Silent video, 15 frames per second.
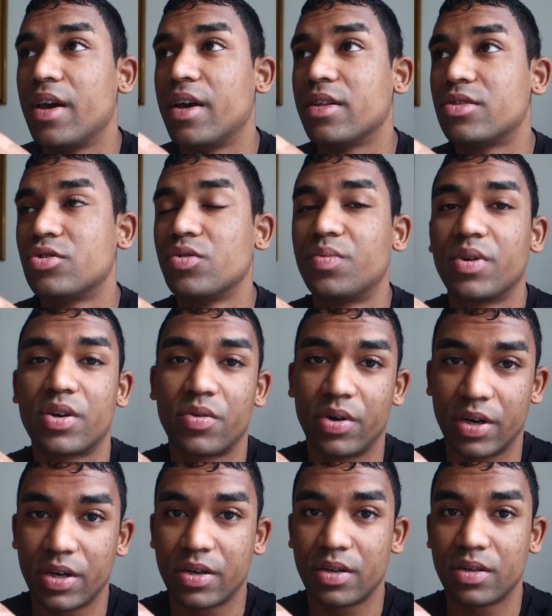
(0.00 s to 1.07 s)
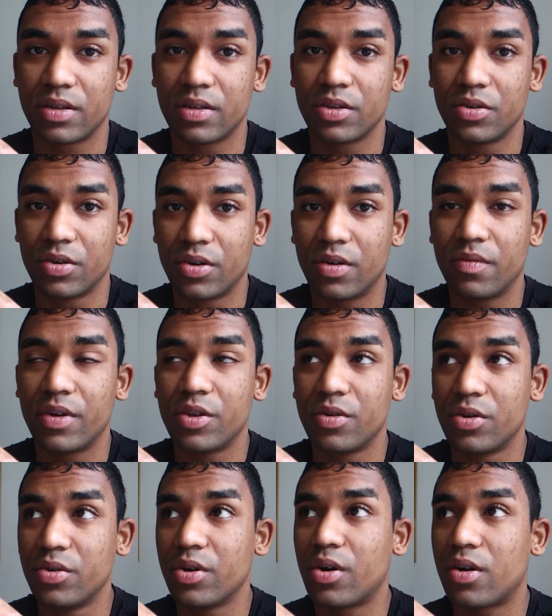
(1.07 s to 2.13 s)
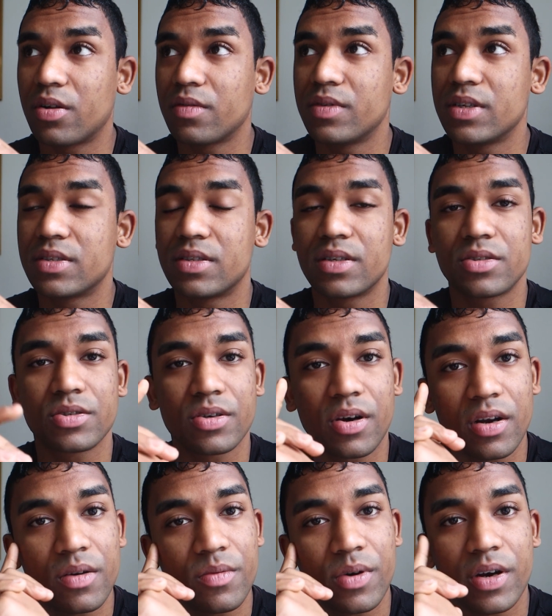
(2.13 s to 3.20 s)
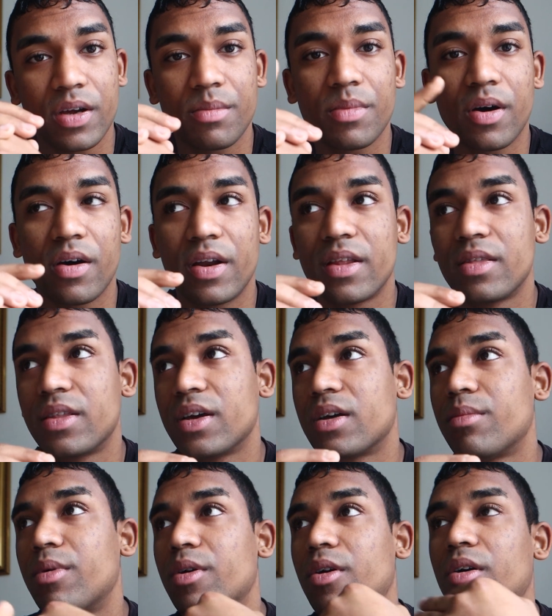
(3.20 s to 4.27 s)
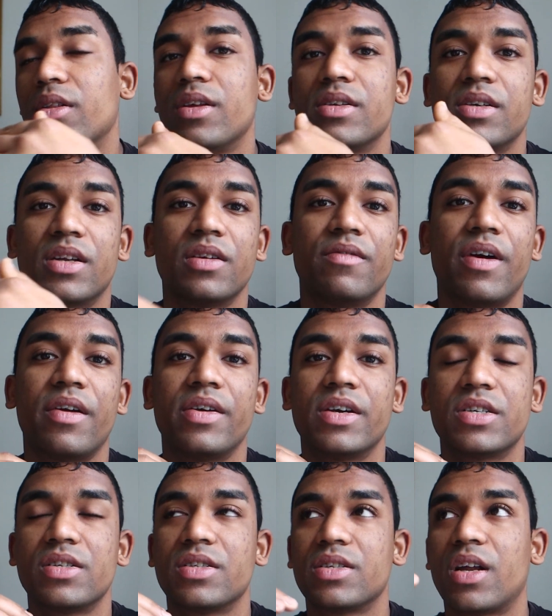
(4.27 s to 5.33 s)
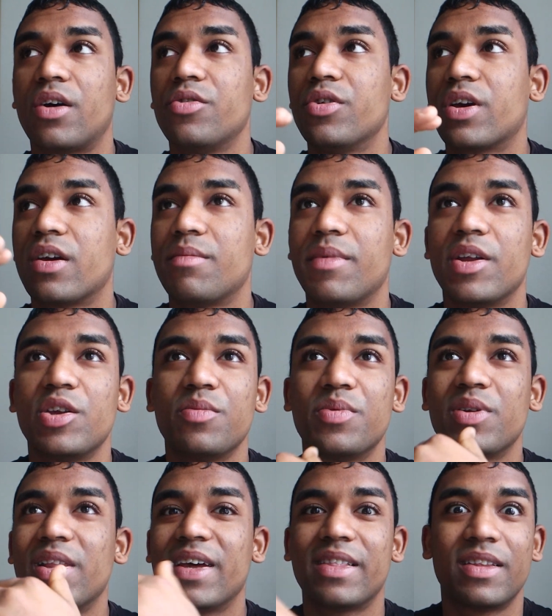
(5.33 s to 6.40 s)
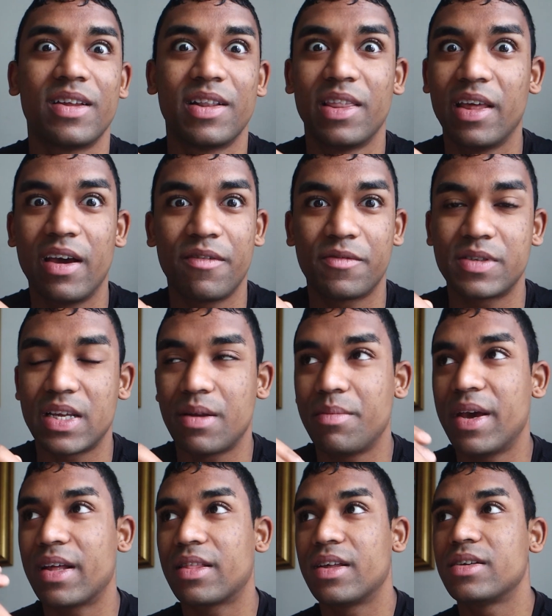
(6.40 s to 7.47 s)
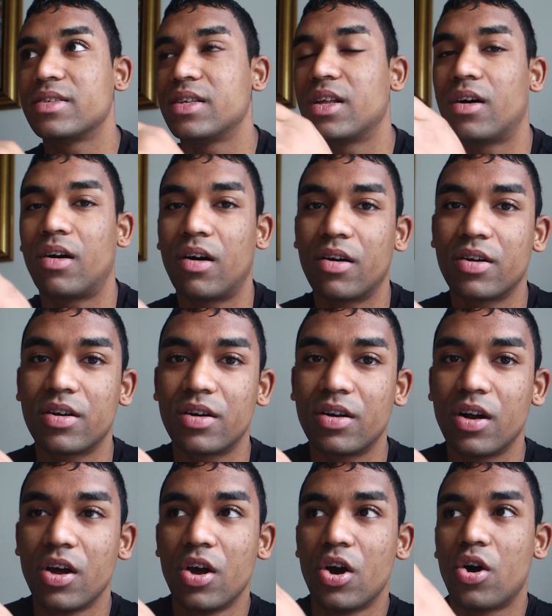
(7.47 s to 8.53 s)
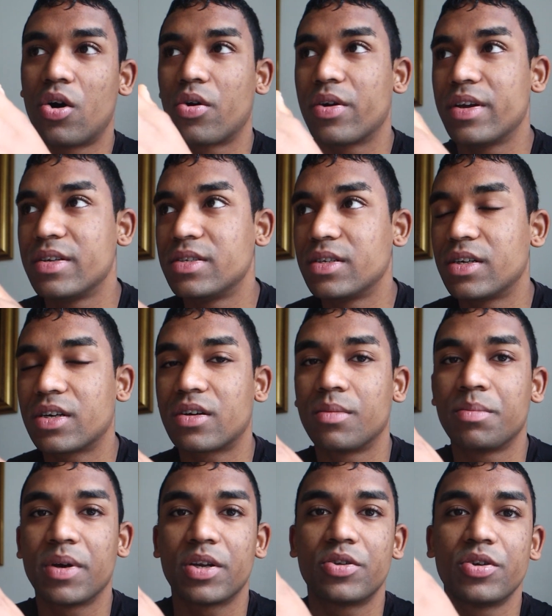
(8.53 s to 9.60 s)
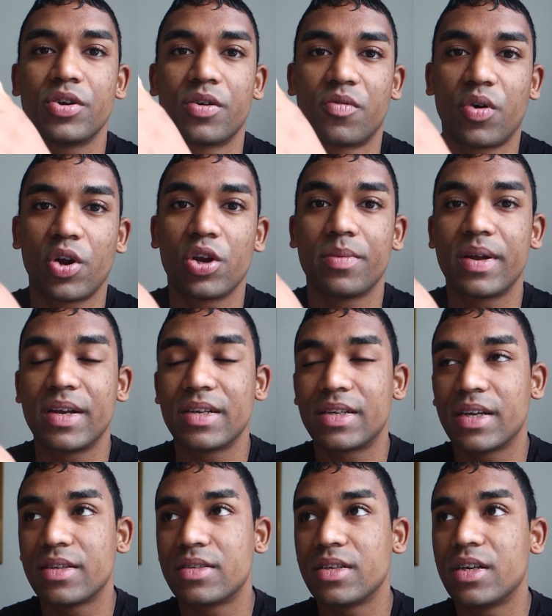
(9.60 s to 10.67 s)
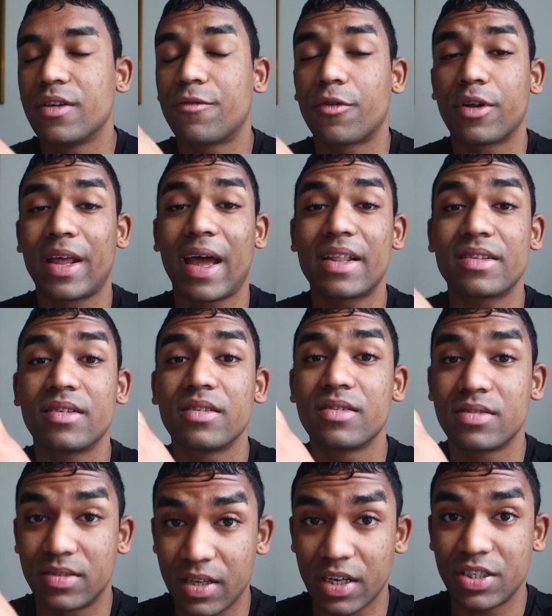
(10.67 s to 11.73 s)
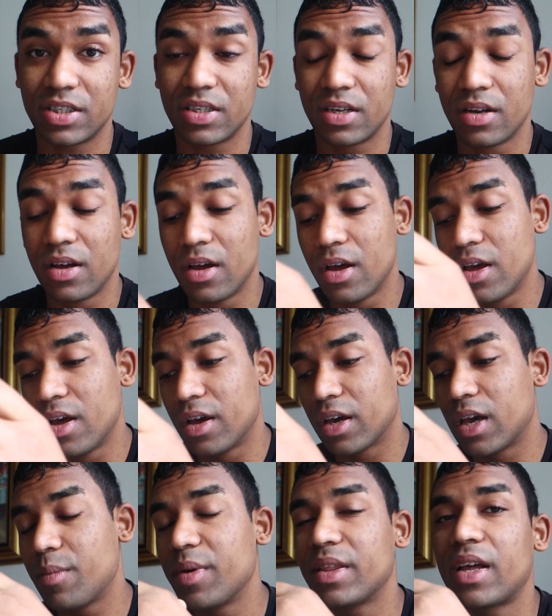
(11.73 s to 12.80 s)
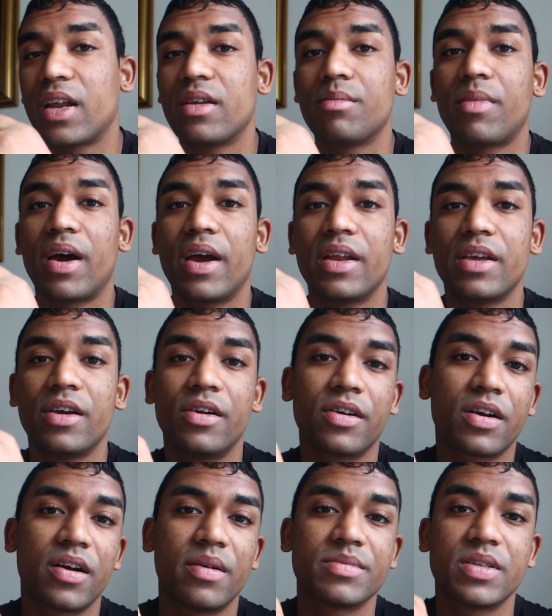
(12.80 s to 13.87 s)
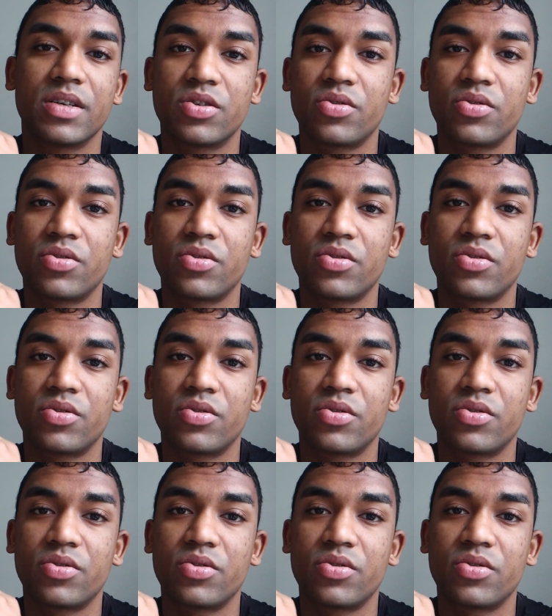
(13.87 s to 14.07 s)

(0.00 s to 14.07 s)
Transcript: It's super critical. When you're doing all of these things, you gotta worry about and think about all these other variations and how you can manipulate the lifts and make things either harder or easier compared to your volume and intensity for that session. Keeping that in mind, here comes the